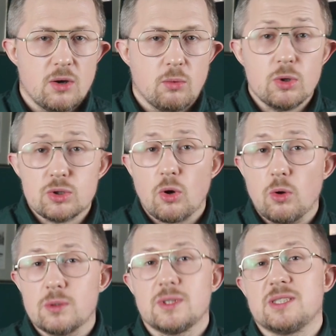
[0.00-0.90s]
What
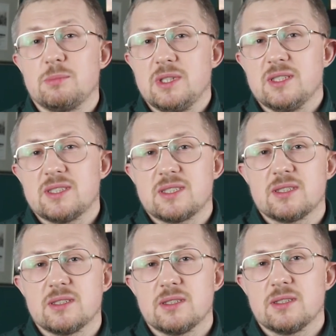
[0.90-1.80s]
all this
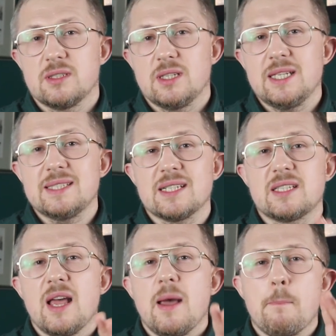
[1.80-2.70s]
means is
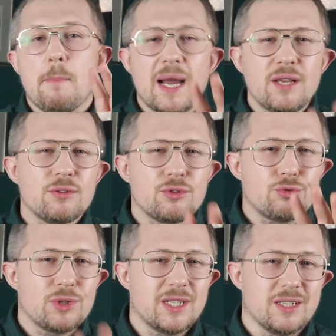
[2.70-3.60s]
that minor
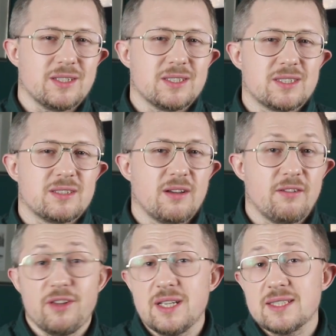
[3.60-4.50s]
triggers,
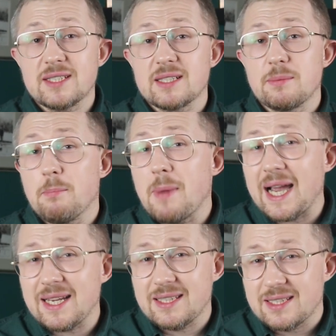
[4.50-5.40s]
things that
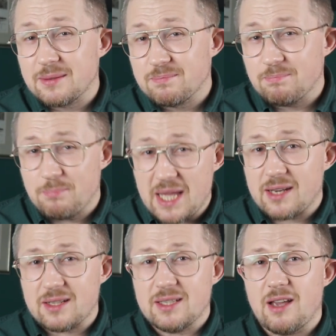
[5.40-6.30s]
might
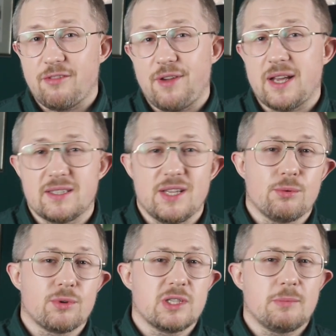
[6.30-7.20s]
barely affect
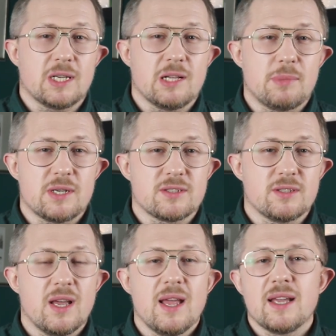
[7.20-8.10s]
neurotypical
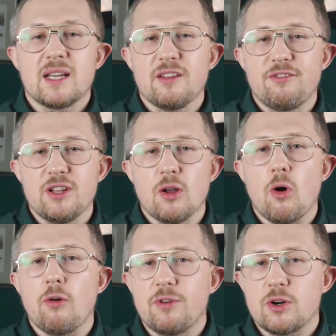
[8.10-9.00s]
person can feel
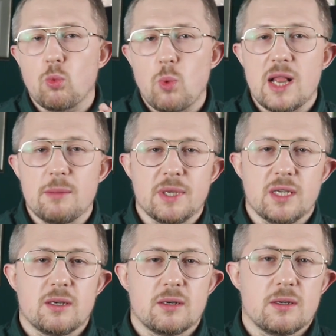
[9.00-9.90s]
overwhelming.